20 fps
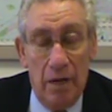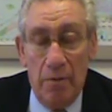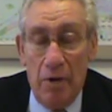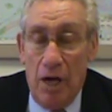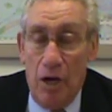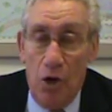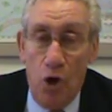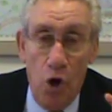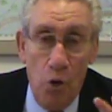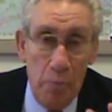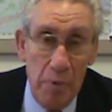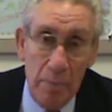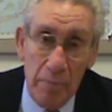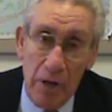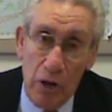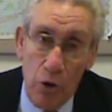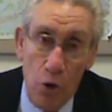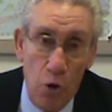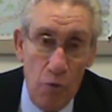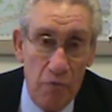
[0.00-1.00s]
I hope I'm
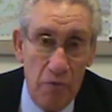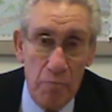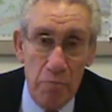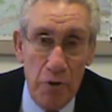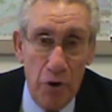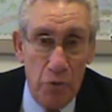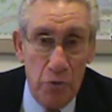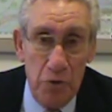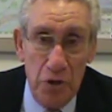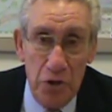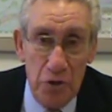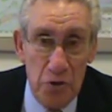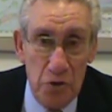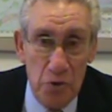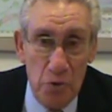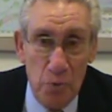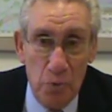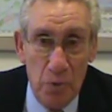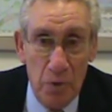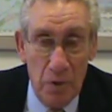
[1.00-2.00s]
not overburdening
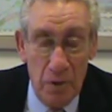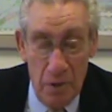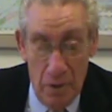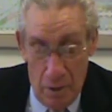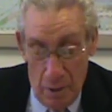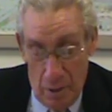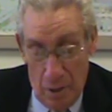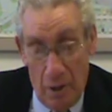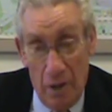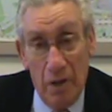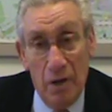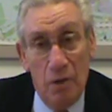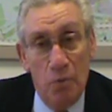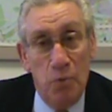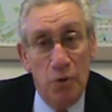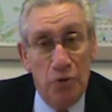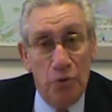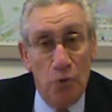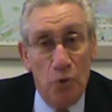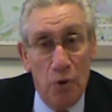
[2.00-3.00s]
you
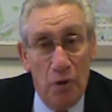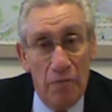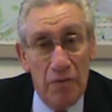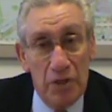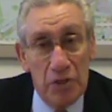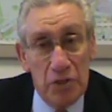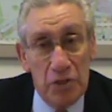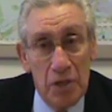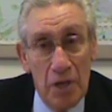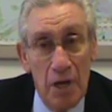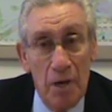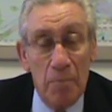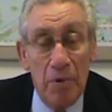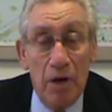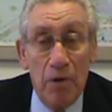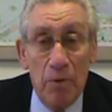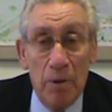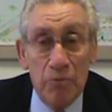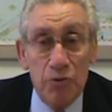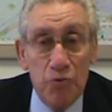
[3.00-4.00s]
with all this, but
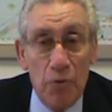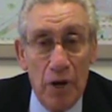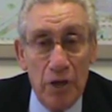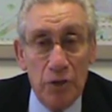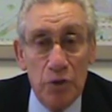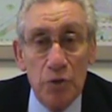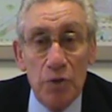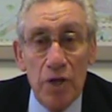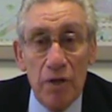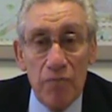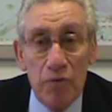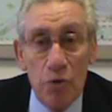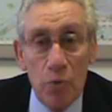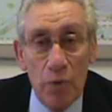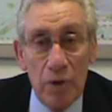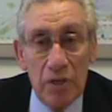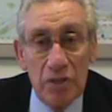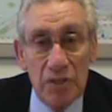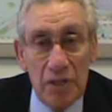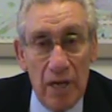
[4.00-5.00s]
I'm trying to give
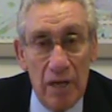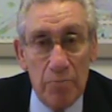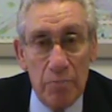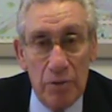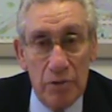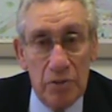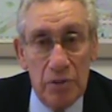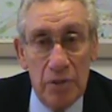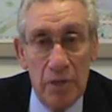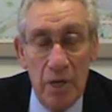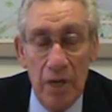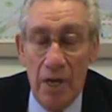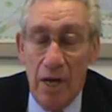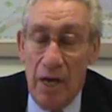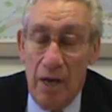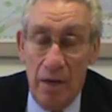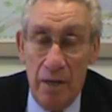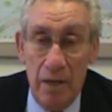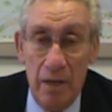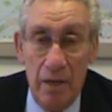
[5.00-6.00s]
you examples.
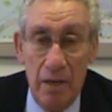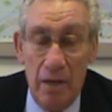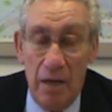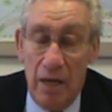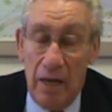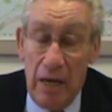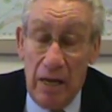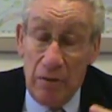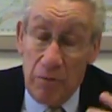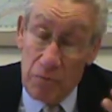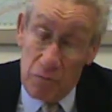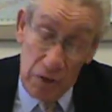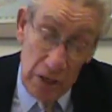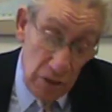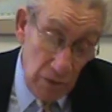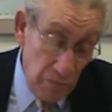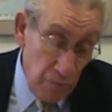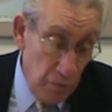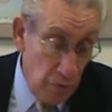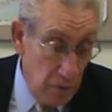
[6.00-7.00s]
And the
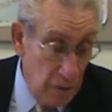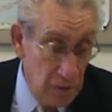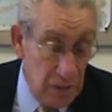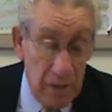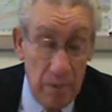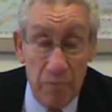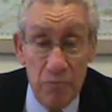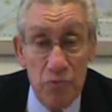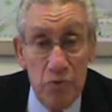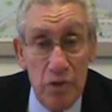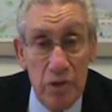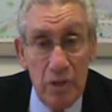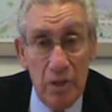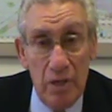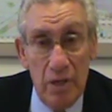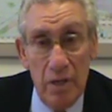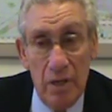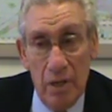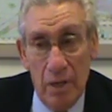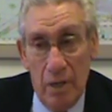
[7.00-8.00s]
reason for this,
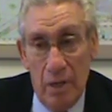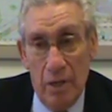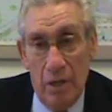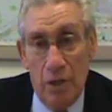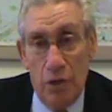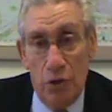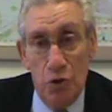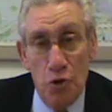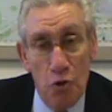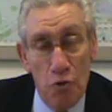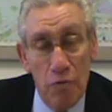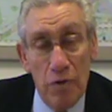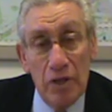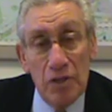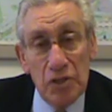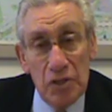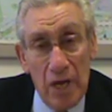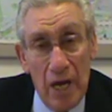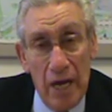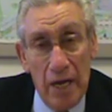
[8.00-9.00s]
your
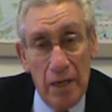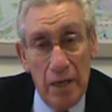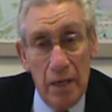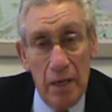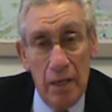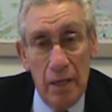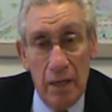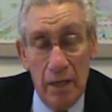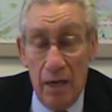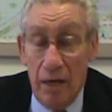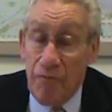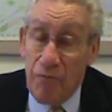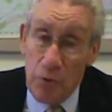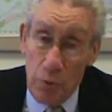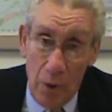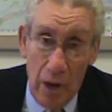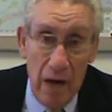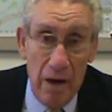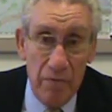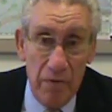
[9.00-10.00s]
anxiety, if you
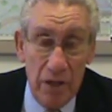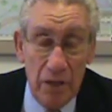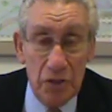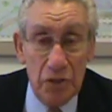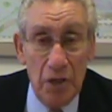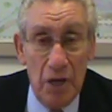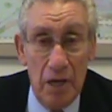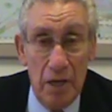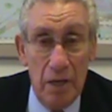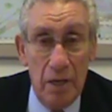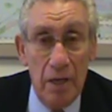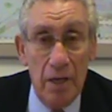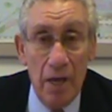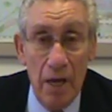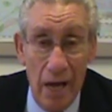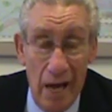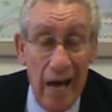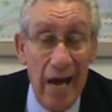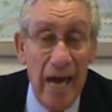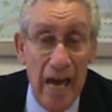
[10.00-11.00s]
have an anxiety,
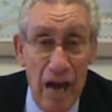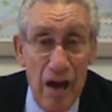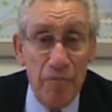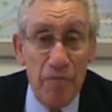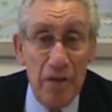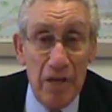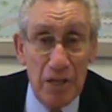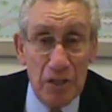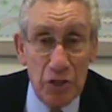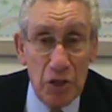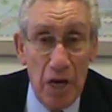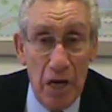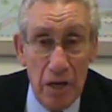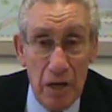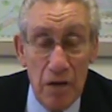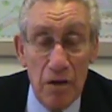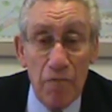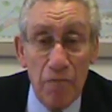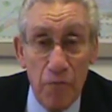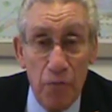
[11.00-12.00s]
I have the
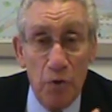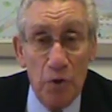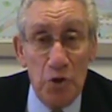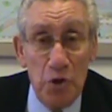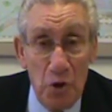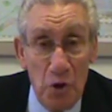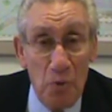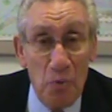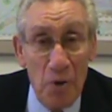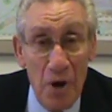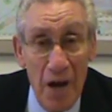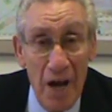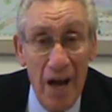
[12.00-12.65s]
anxiety for you.